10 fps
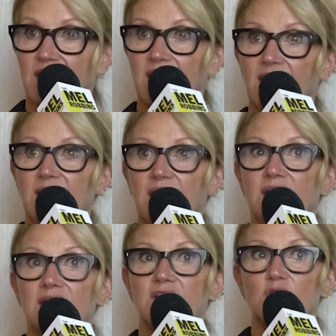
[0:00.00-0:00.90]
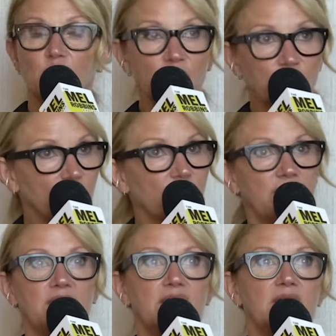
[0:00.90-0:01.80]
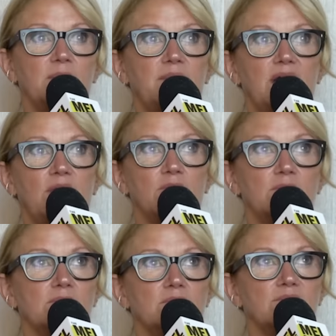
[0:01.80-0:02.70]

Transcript: and you're really worried about